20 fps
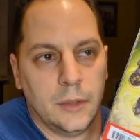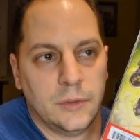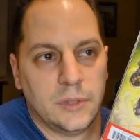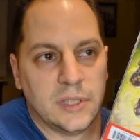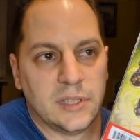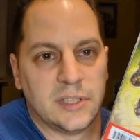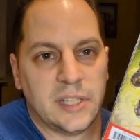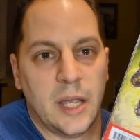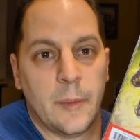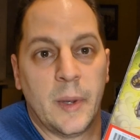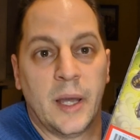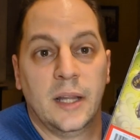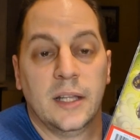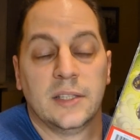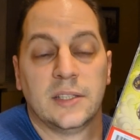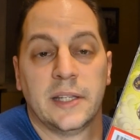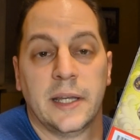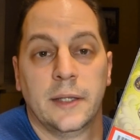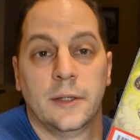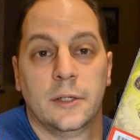
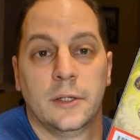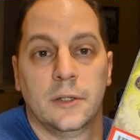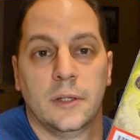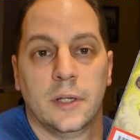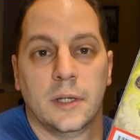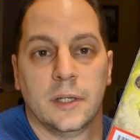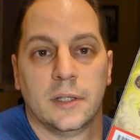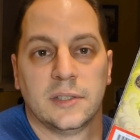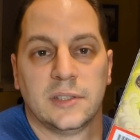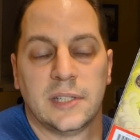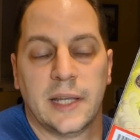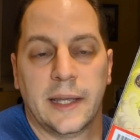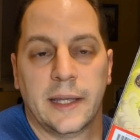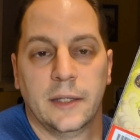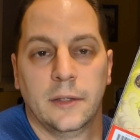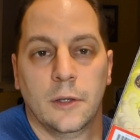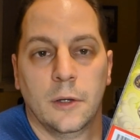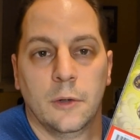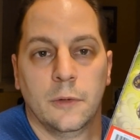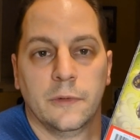Alexander, the
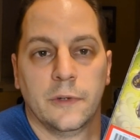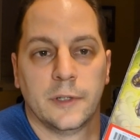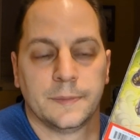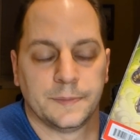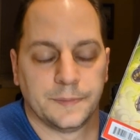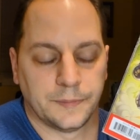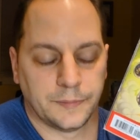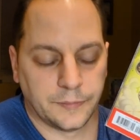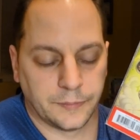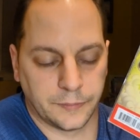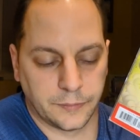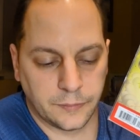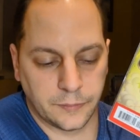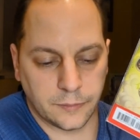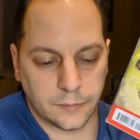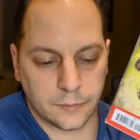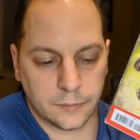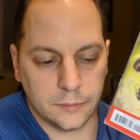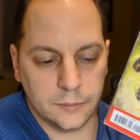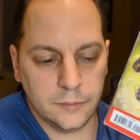second Nova,
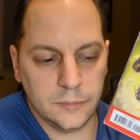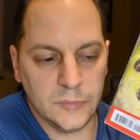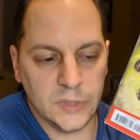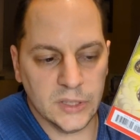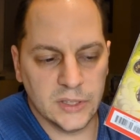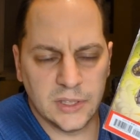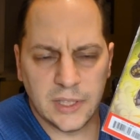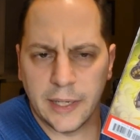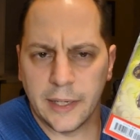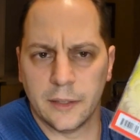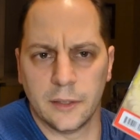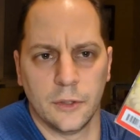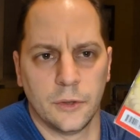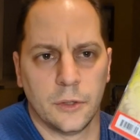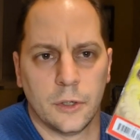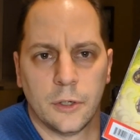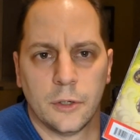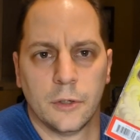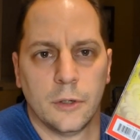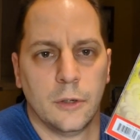second or
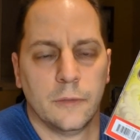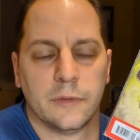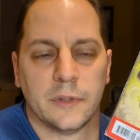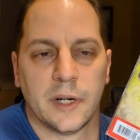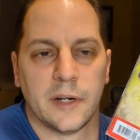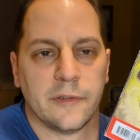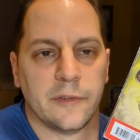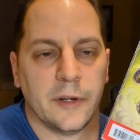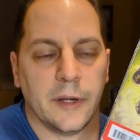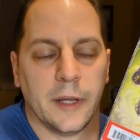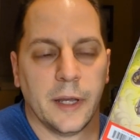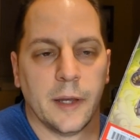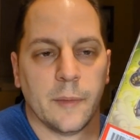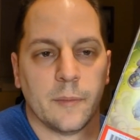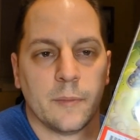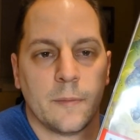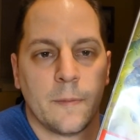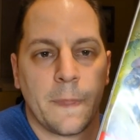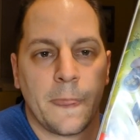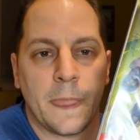third Nova, I
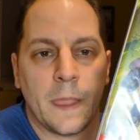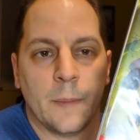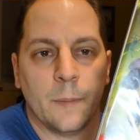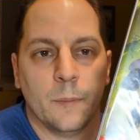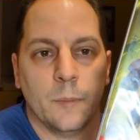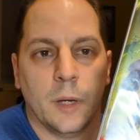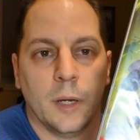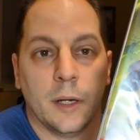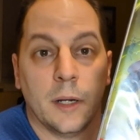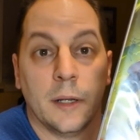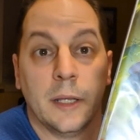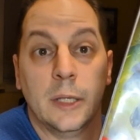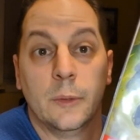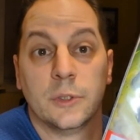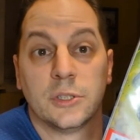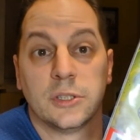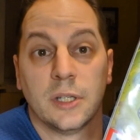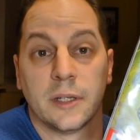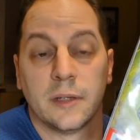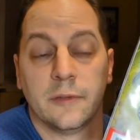forget. But he
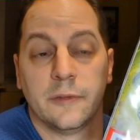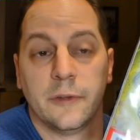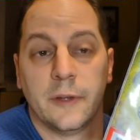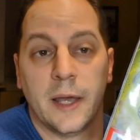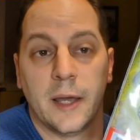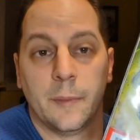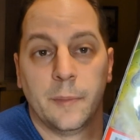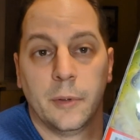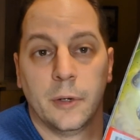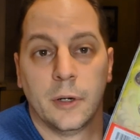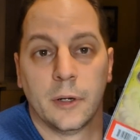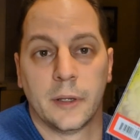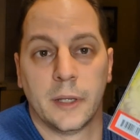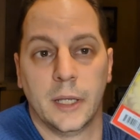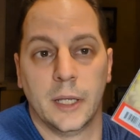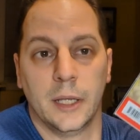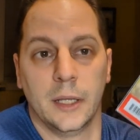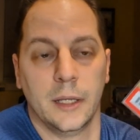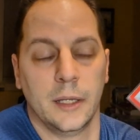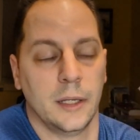was looking for that book,
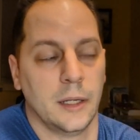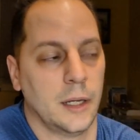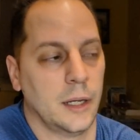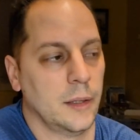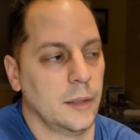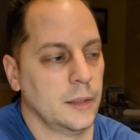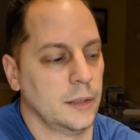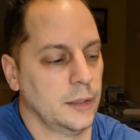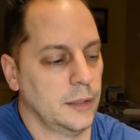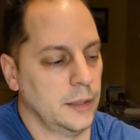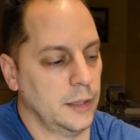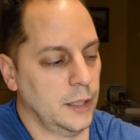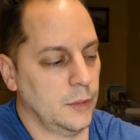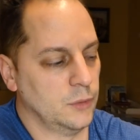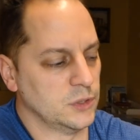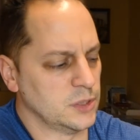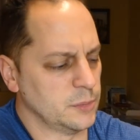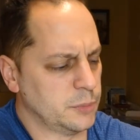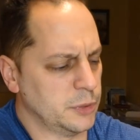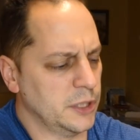and it
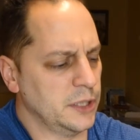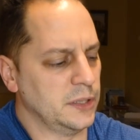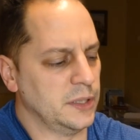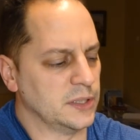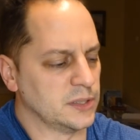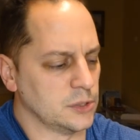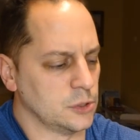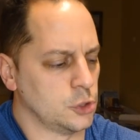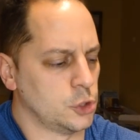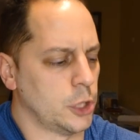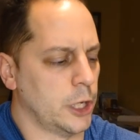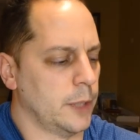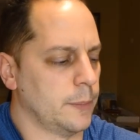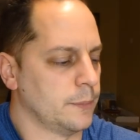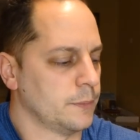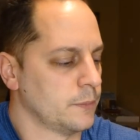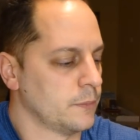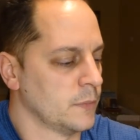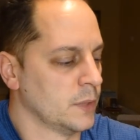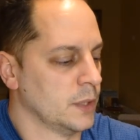was in pretty decent
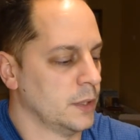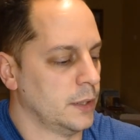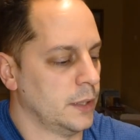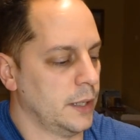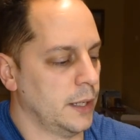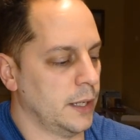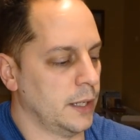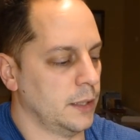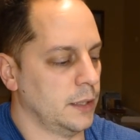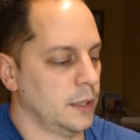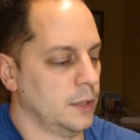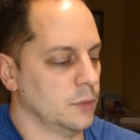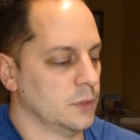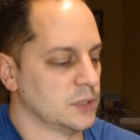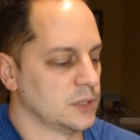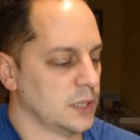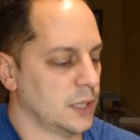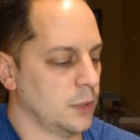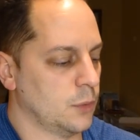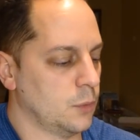shape. And he
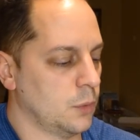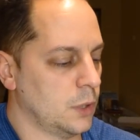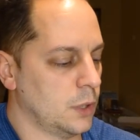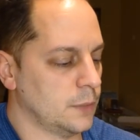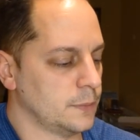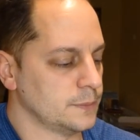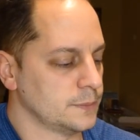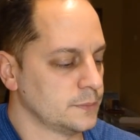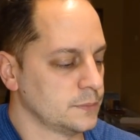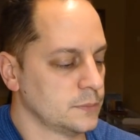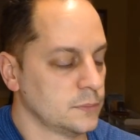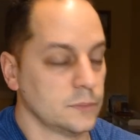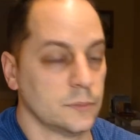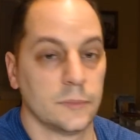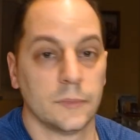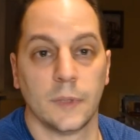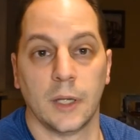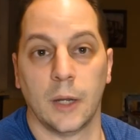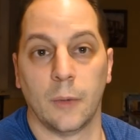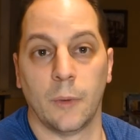was like, well,
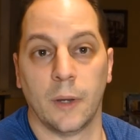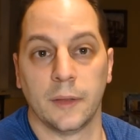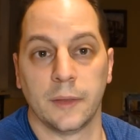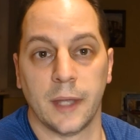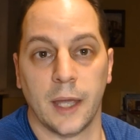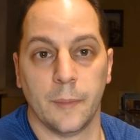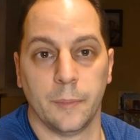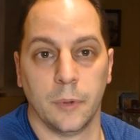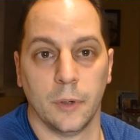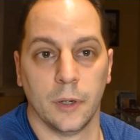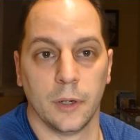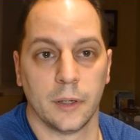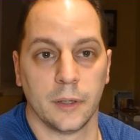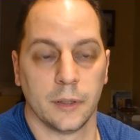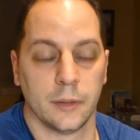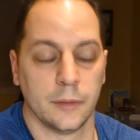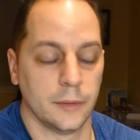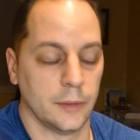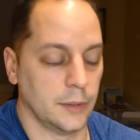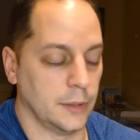I want that
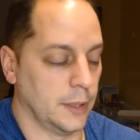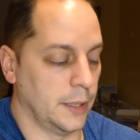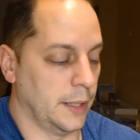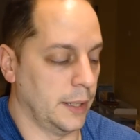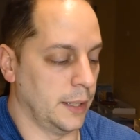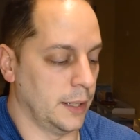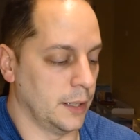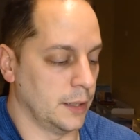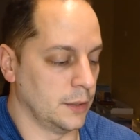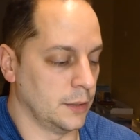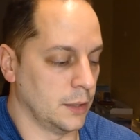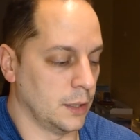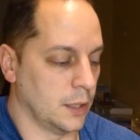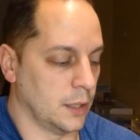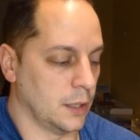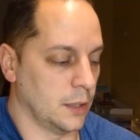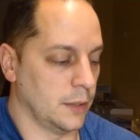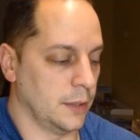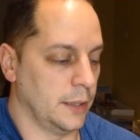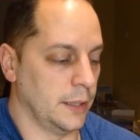book.
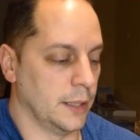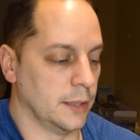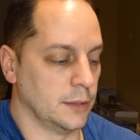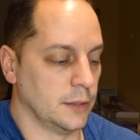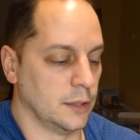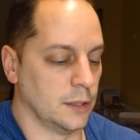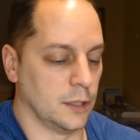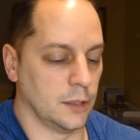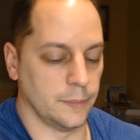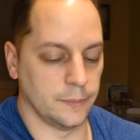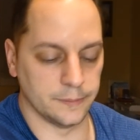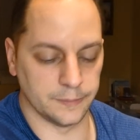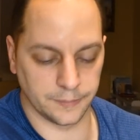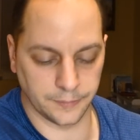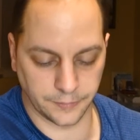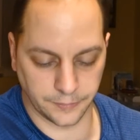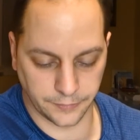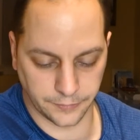And he ended up